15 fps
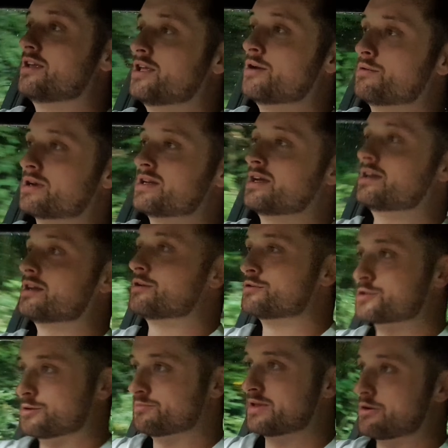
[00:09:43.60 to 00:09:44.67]
you would need to do
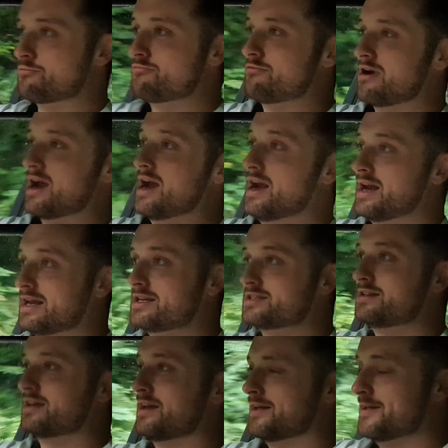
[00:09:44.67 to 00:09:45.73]
something really
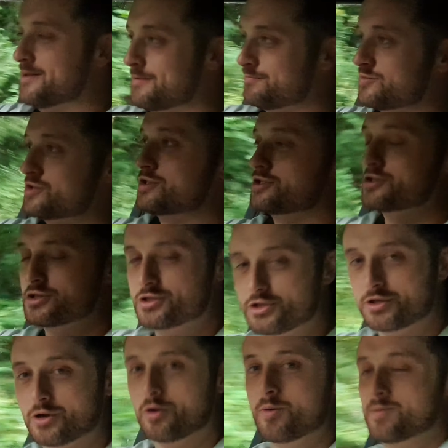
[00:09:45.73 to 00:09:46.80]

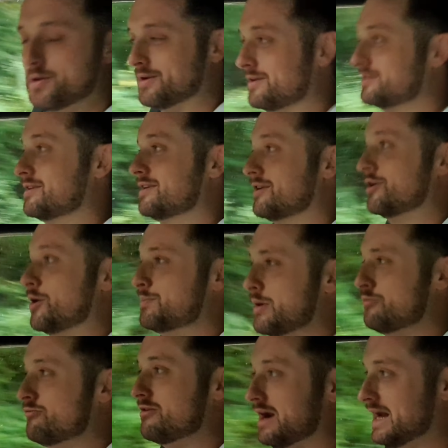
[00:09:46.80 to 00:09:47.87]
stupid or be
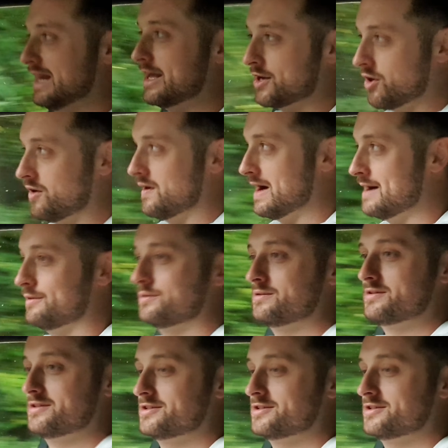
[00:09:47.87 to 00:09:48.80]
really caught out